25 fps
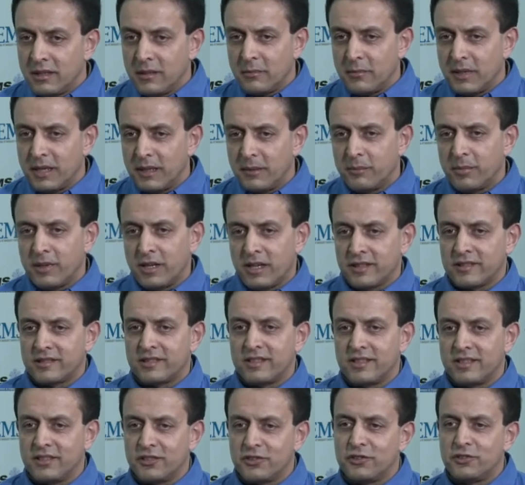My boss
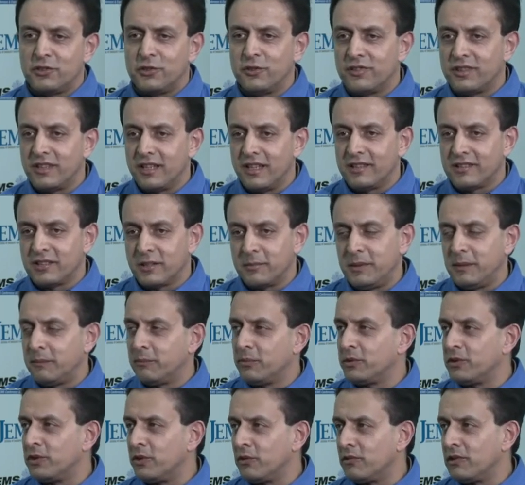said there's 2 things that
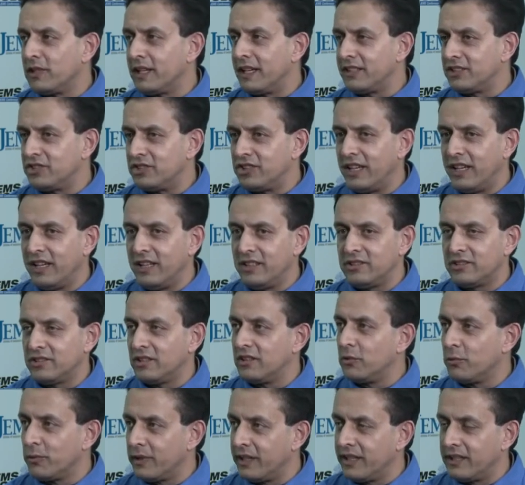people don't like: change
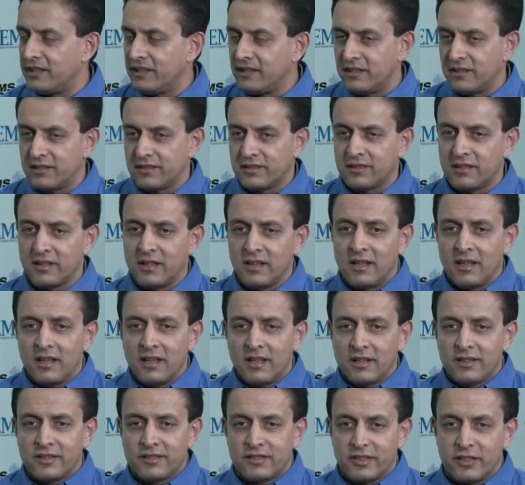and the way it is.
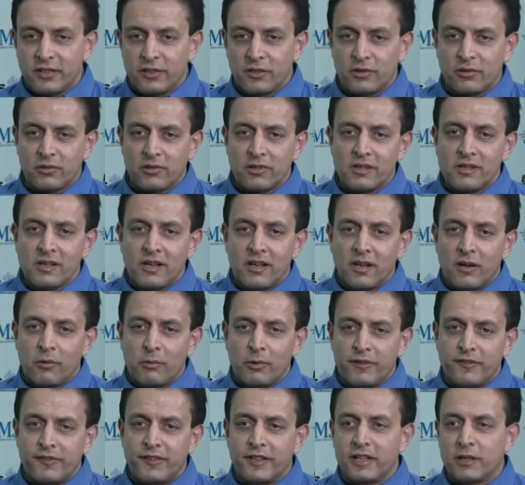So
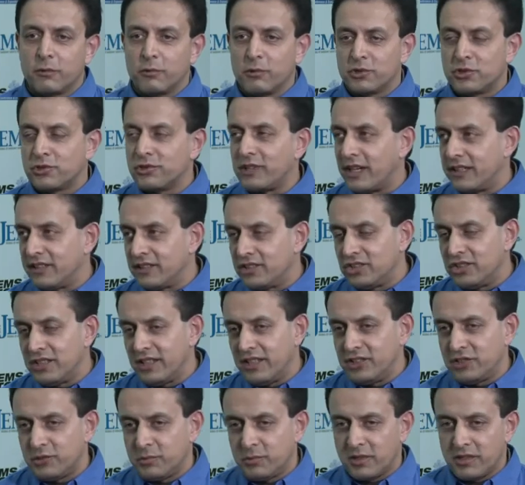we figured we'll try the
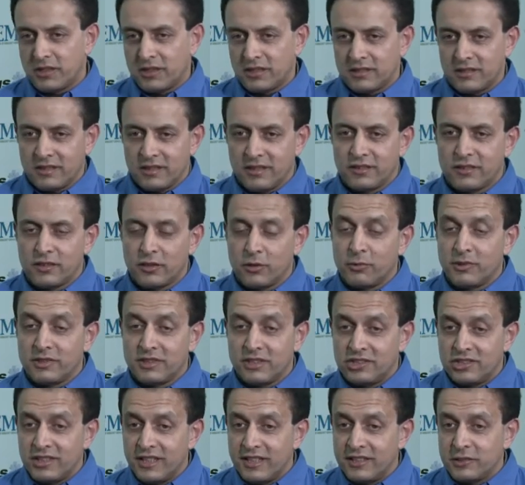change part. And so with
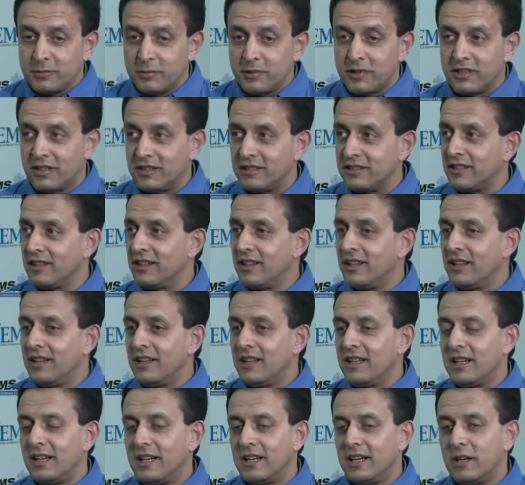the change part,
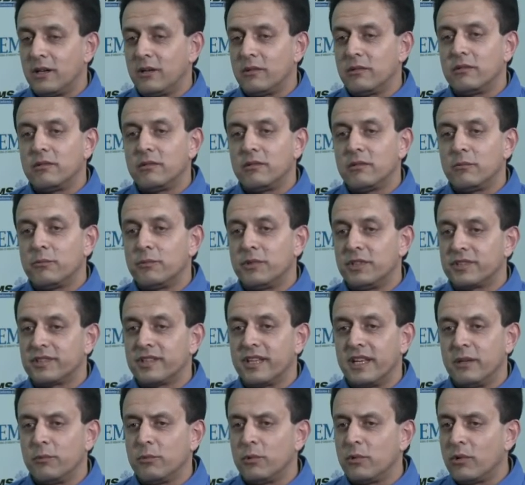we're
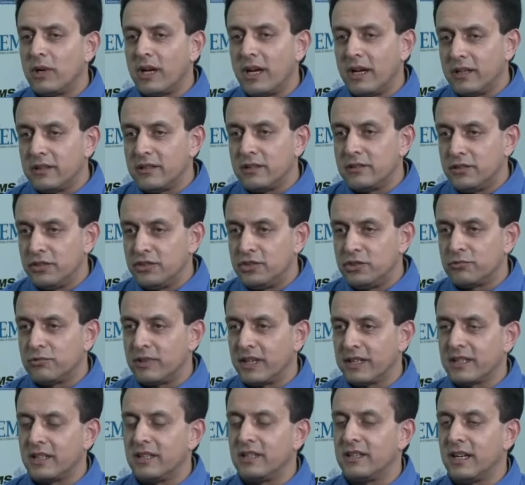saying, well, did you
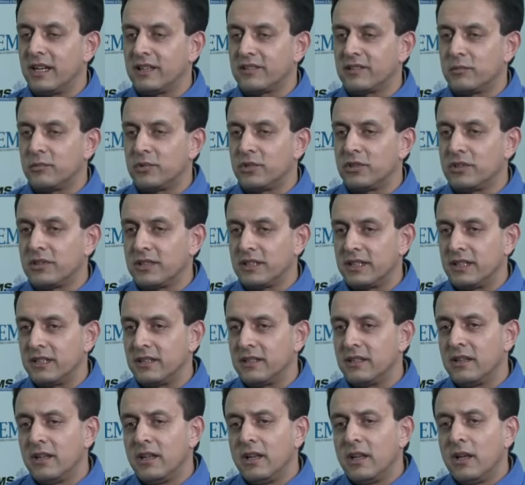recognize them early?
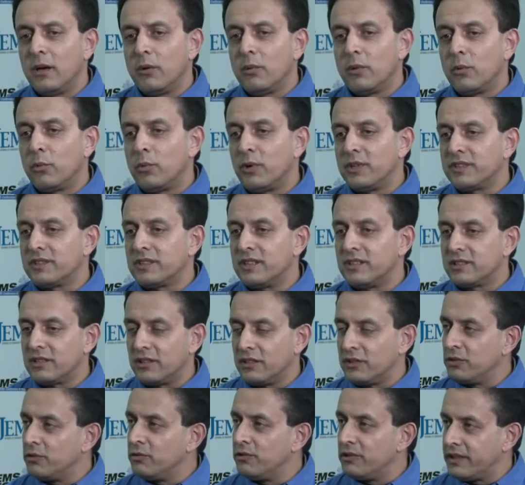Well, once they
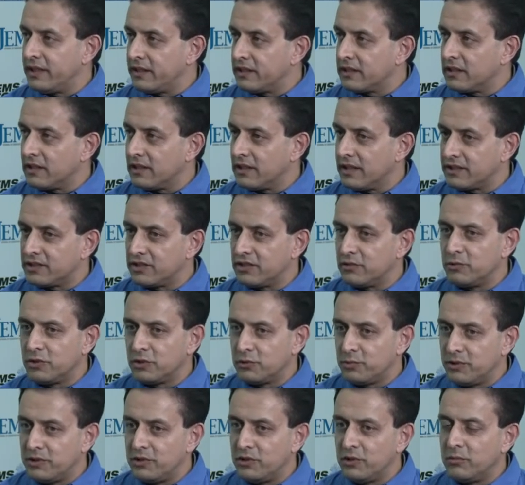started doing data collection,
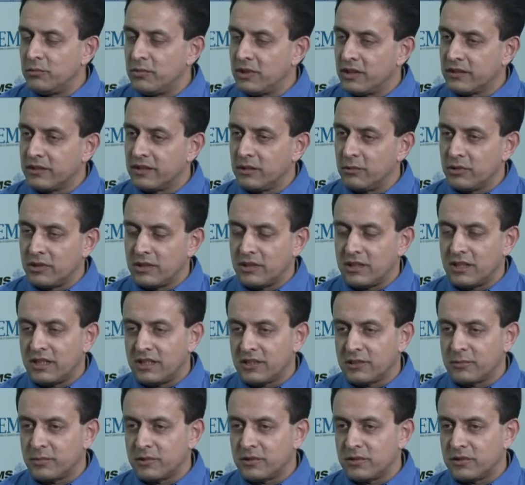which we do monthly with our
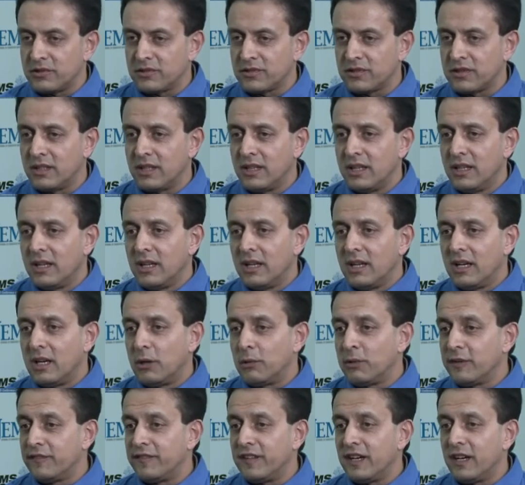hospitals,
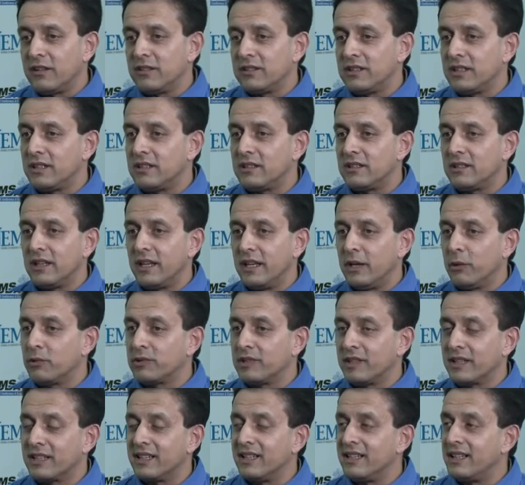we found that it
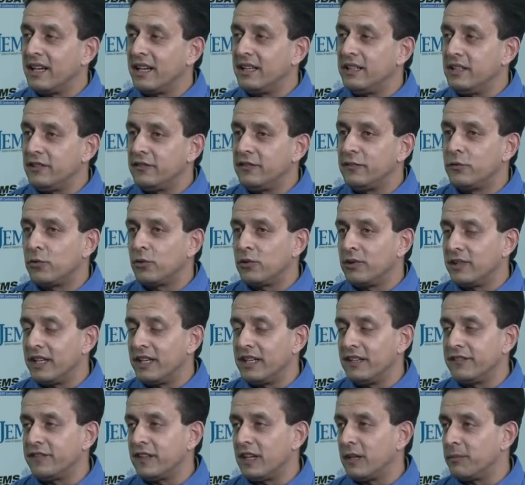was like a
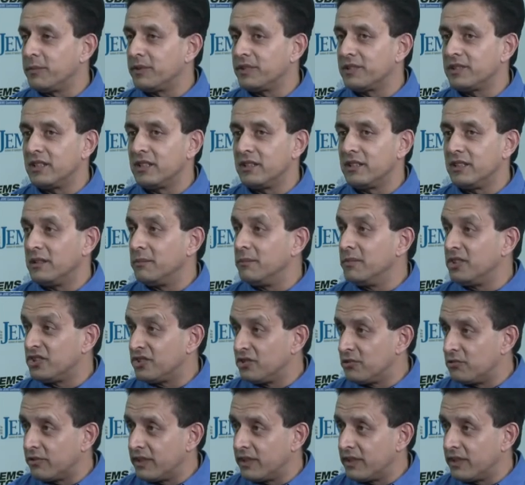95% admission